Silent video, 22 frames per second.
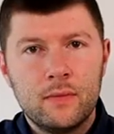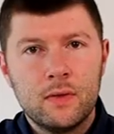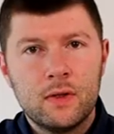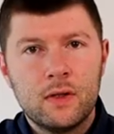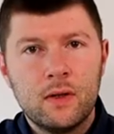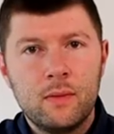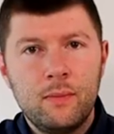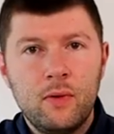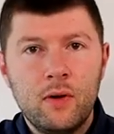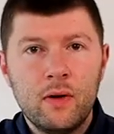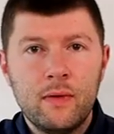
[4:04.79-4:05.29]

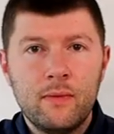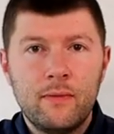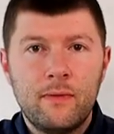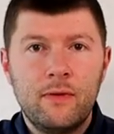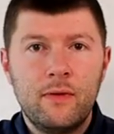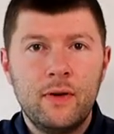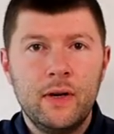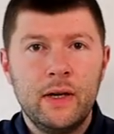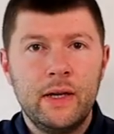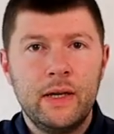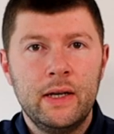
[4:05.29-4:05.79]
So point
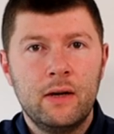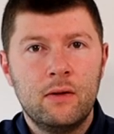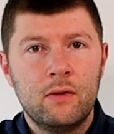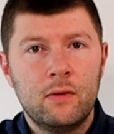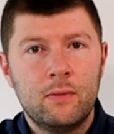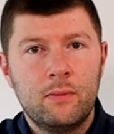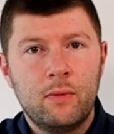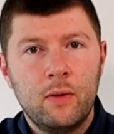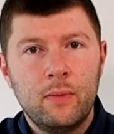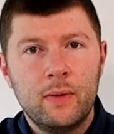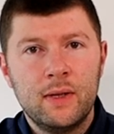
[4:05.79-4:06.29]
three, I
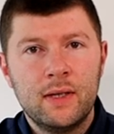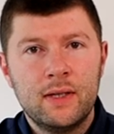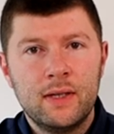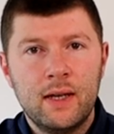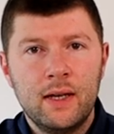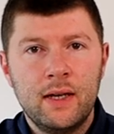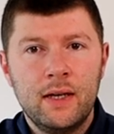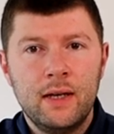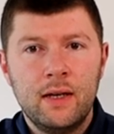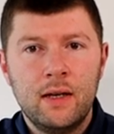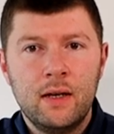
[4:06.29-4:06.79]
would probably
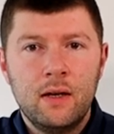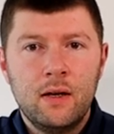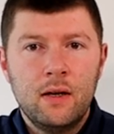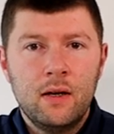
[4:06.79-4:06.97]
say